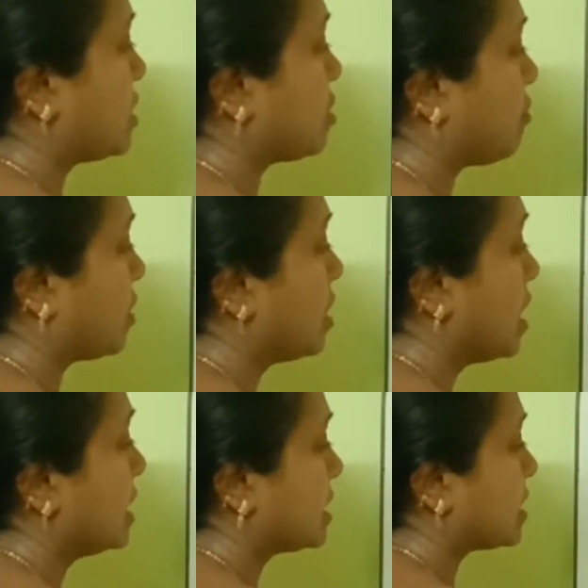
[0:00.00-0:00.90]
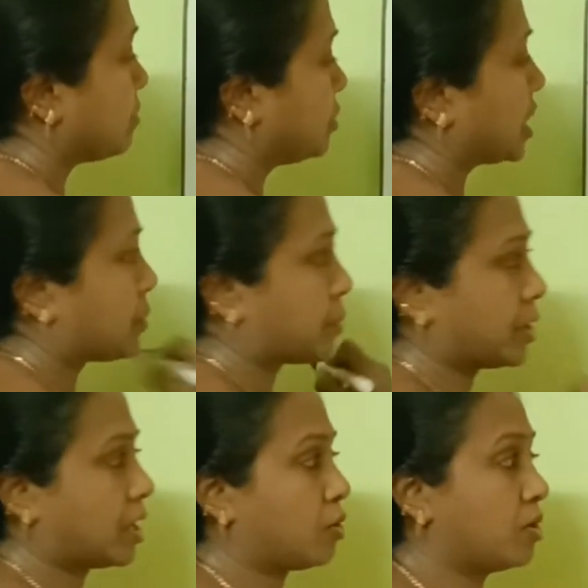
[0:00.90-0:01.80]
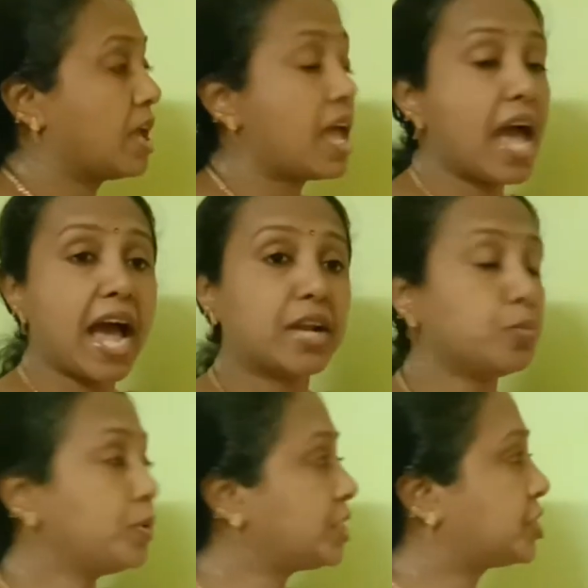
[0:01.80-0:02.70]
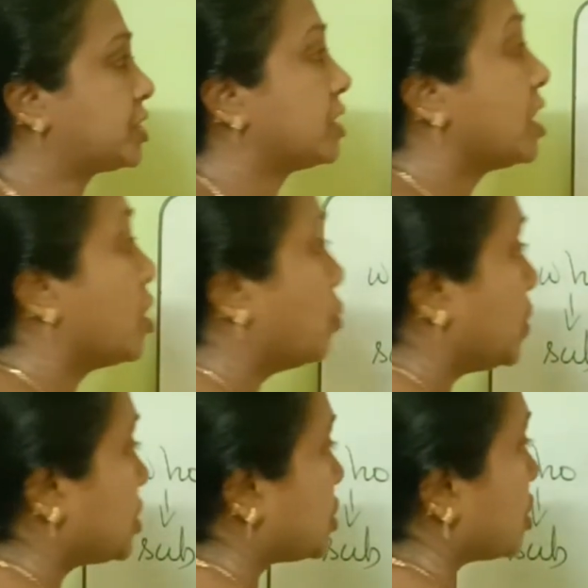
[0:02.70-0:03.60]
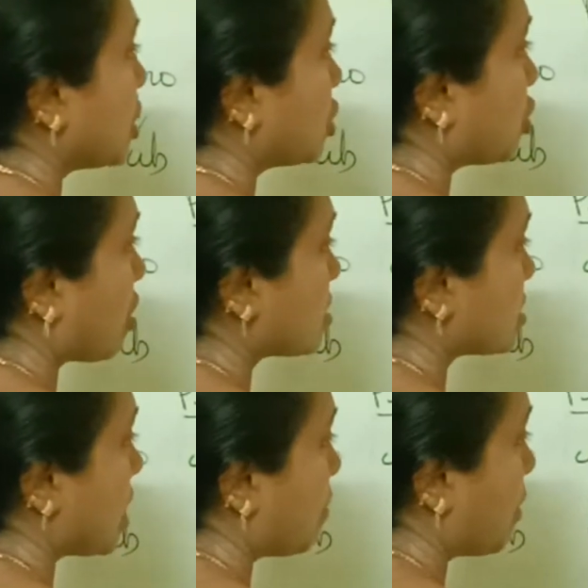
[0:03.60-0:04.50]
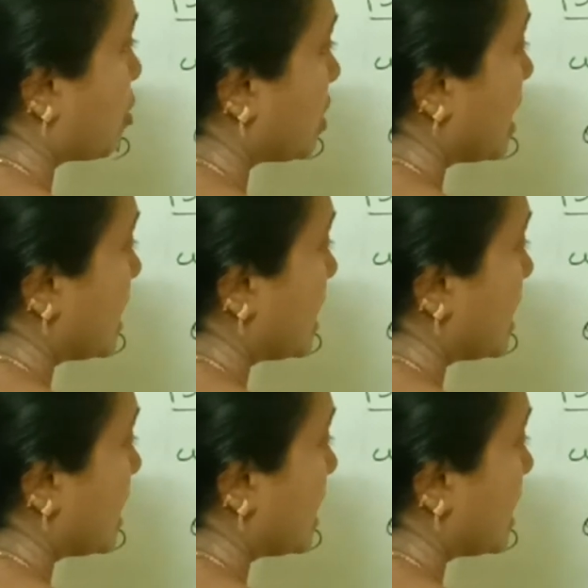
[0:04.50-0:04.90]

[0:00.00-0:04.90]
of a subject pronoun. And which talks about a